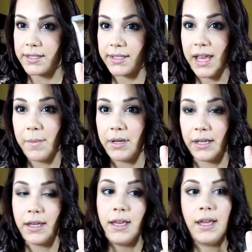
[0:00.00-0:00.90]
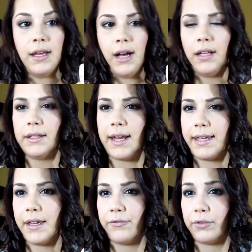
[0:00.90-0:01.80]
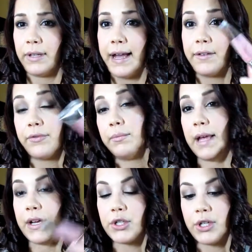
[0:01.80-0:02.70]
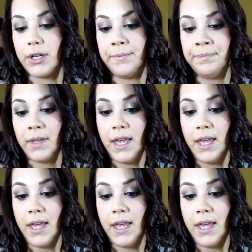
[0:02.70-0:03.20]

This came in a holiday kit from last year,